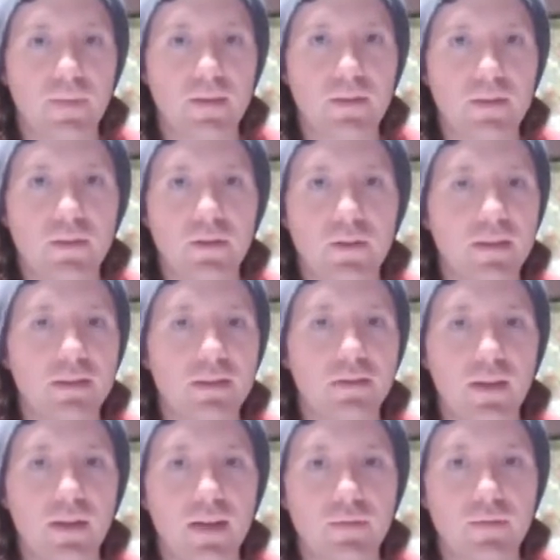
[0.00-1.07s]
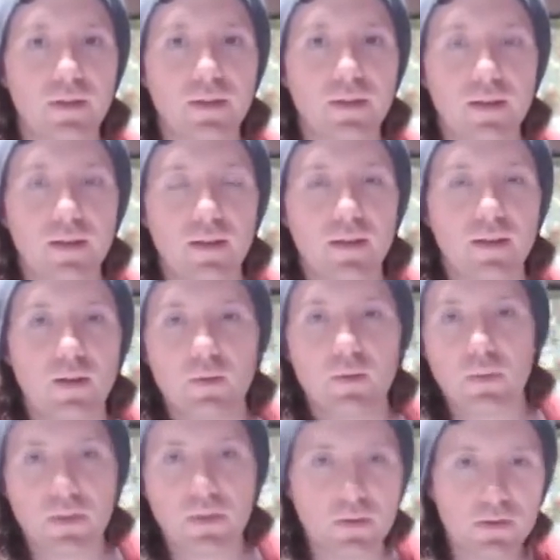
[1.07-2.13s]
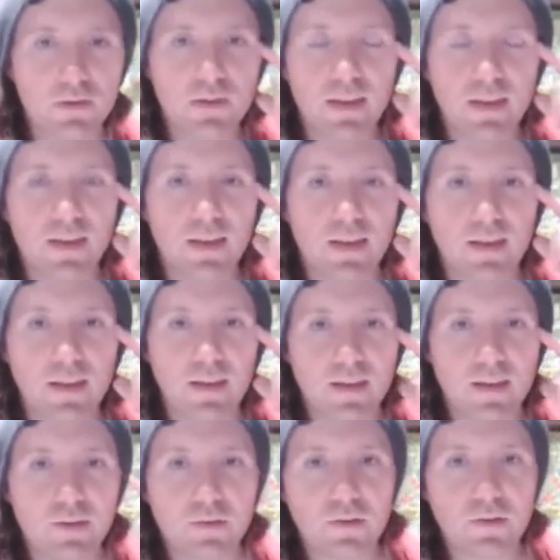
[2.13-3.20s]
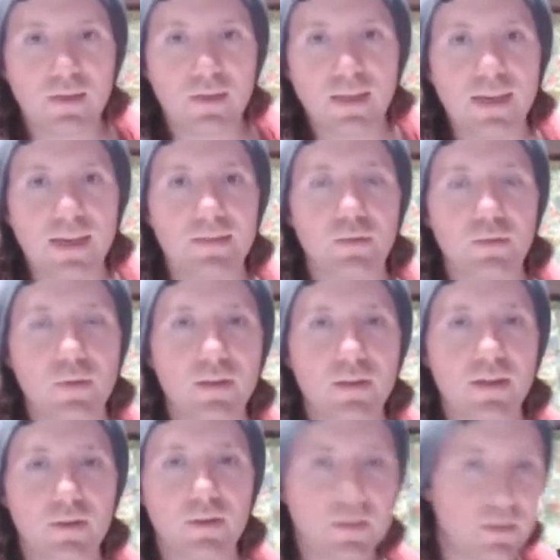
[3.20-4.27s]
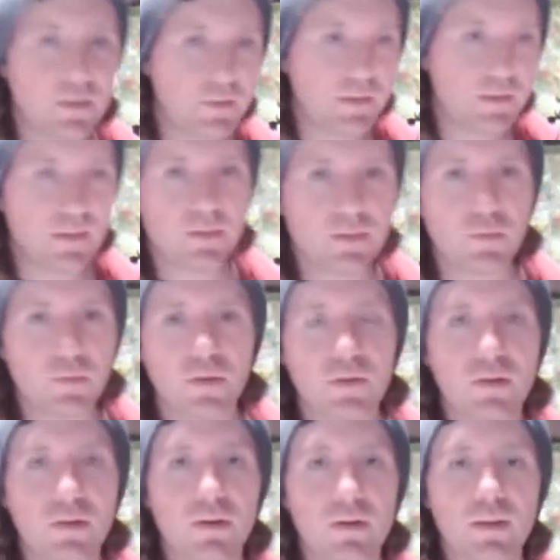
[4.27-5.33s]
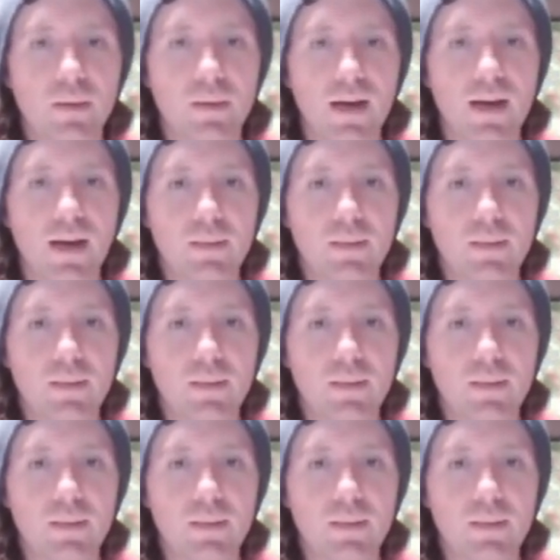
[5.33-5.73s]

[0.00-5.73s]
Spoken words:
You're not the driver, but you're thinking and you're looking out the window and you see the world going by.